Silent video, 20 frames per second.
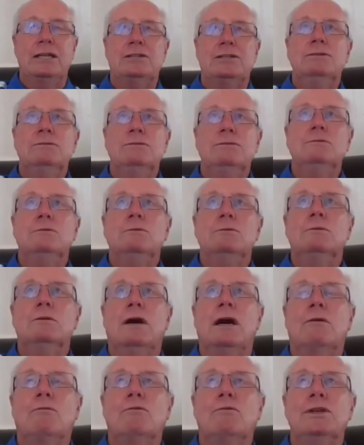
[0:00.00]
to
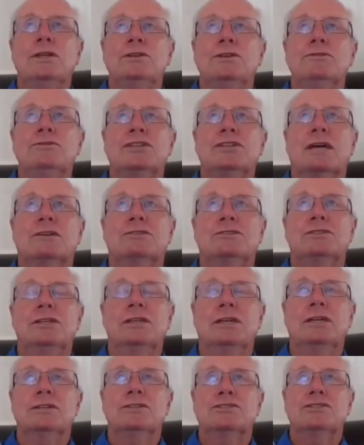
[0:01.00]
reduce
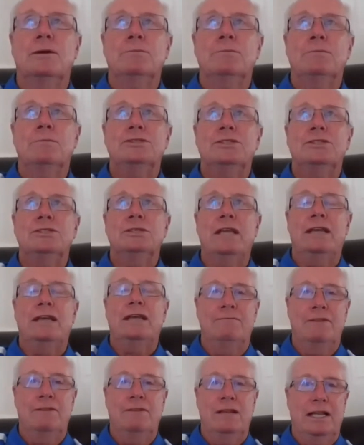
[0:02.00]
oxygen consumption
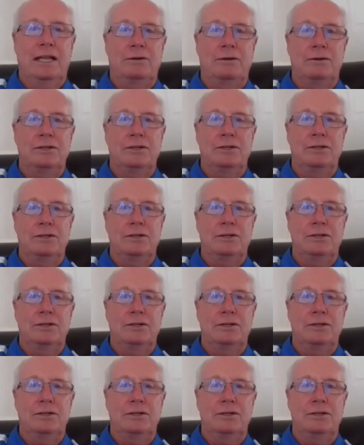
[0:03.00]
and ventilator